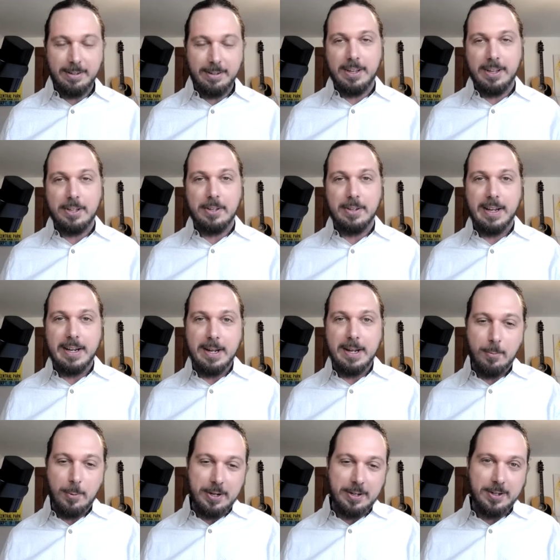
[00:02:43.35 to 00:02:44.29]
I love how you
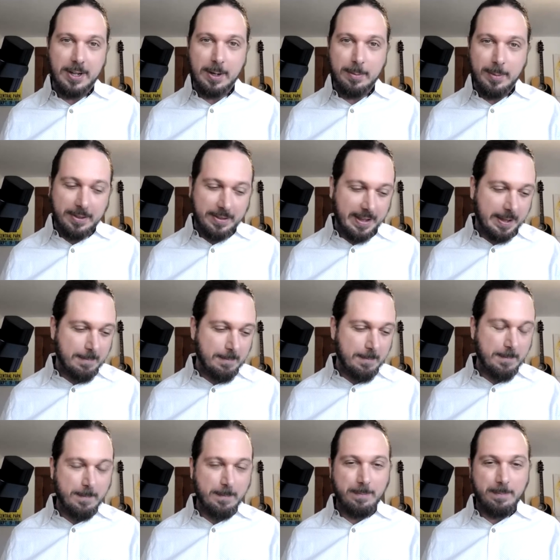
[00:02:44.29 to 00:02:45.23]
light up when you talk about that.
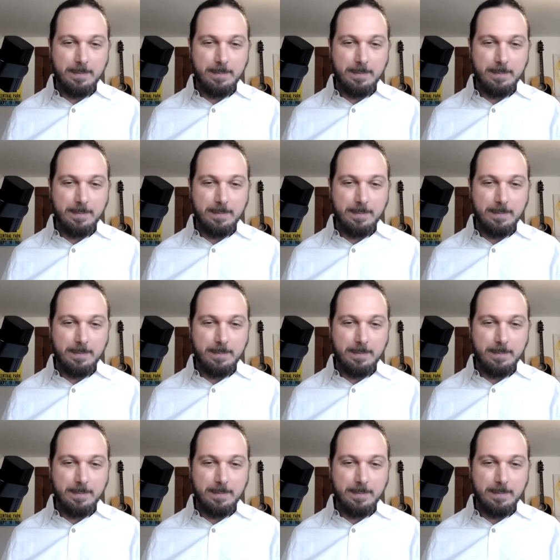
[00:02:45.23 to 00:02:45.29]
